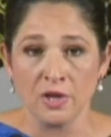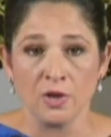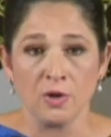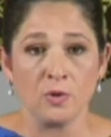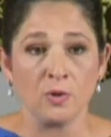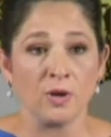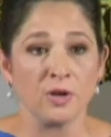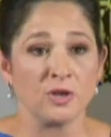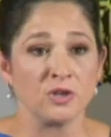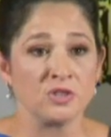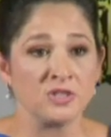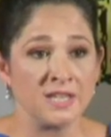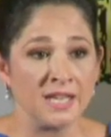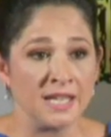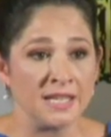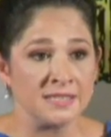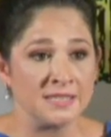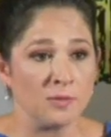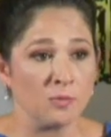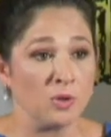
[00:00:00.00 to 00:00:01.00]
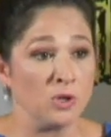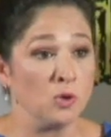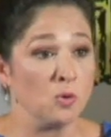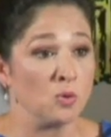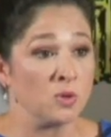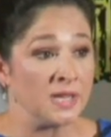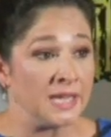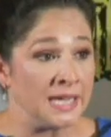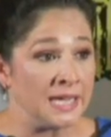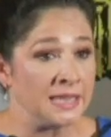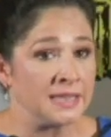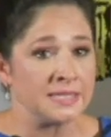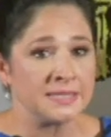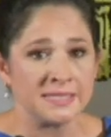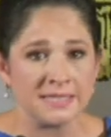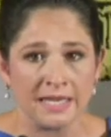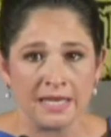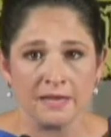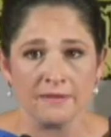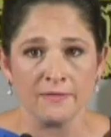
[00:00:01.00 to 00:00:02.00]
who understands that when you lead the
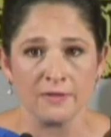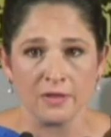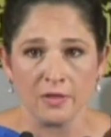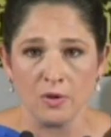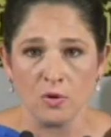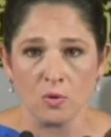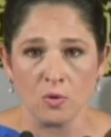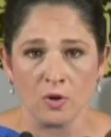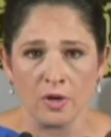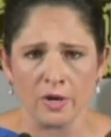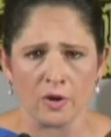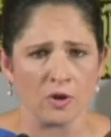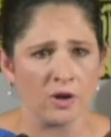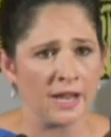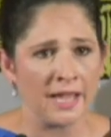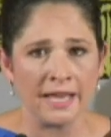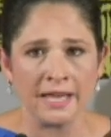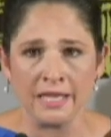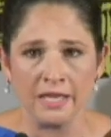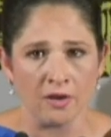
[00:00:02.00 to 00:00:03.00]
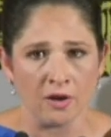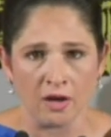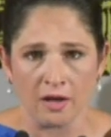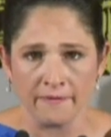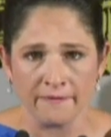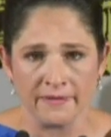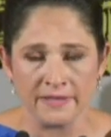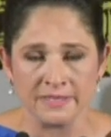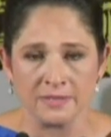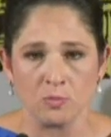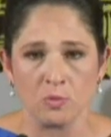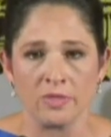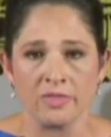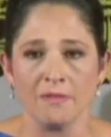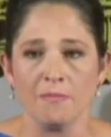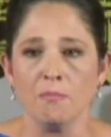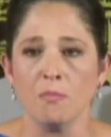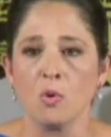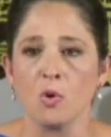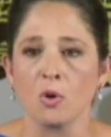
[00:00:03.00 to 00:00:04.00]
state of Illinois or any office with
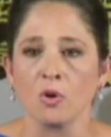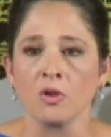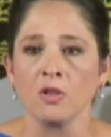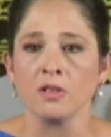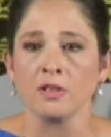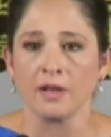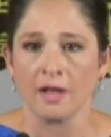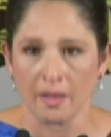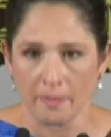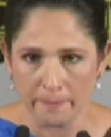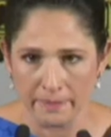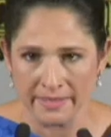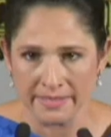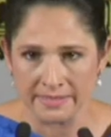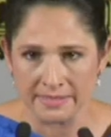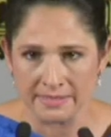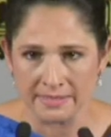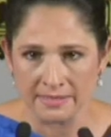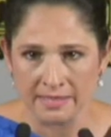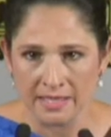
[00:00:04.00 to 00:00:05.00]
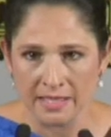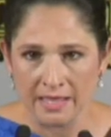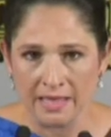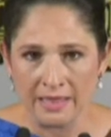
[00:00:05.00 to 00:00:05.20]
a moral compass